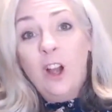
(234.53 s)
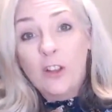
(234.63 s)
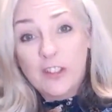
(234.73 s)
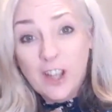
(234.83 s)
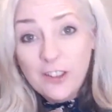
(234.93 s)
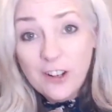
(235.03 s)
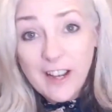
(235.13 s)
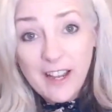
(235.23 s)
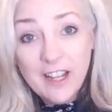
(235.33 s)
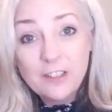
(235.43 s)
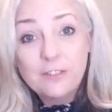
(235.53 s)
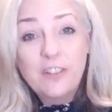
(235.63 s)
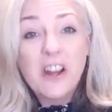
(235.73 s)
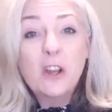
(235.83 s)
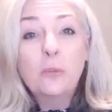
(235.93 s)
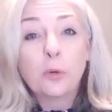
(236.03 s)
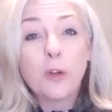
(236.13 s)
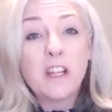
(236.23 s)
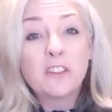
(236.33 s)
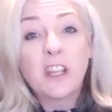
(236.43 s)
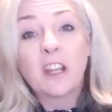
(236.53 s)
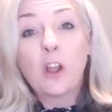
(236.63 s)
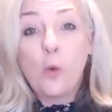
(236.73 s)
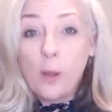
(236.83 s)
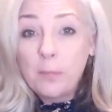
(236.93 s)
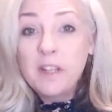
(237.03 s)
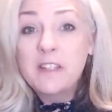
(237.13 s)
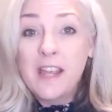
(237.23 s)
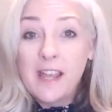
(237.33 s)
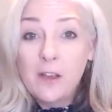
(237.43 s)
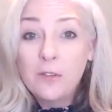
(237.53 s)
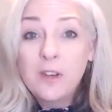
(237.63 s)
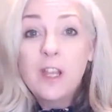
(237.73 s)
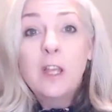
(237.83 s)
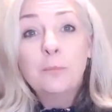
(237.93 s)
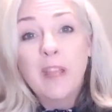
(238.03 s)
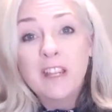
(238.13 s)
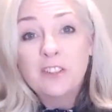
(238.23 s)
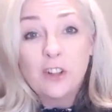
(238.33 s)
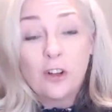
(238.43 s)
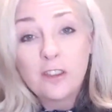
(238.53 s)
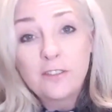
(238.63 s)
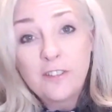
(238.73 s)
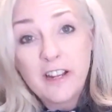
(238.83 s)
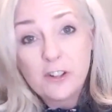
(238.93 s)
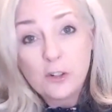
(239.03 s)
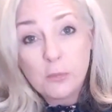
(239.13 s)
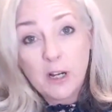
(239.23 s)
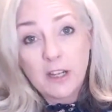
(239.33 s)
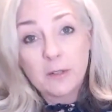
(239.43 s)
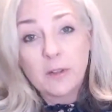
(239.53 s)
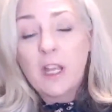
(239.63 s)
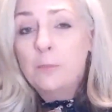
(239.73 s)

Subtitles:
On the other hand, variable rates can go up and down based on the financial market.